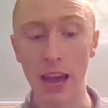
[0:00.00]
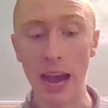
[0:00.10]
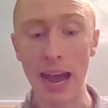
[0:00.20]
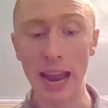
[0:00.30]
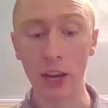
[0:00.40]

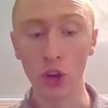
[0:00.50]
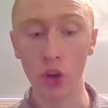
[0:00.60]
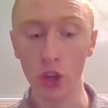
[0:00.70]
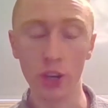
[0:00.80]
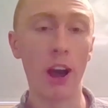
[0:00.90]
I
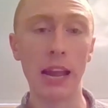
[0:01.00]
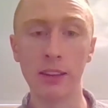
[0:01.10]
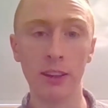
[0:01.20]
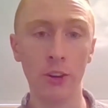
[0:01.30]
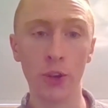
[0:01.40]
could not
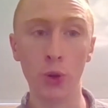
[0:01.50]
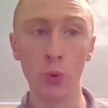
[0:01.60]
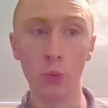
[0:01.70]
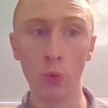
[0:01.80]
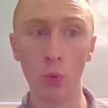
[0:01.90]
tell
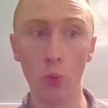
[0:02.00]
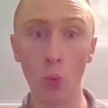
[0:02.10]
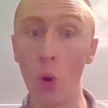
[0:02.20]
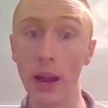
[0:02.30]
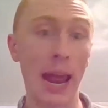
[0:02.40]
you
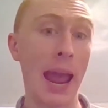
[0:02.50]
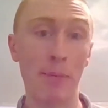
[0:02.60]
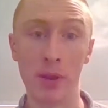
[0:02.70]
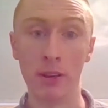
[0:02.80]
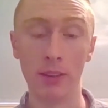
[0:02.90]
what
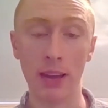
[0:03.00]
happened.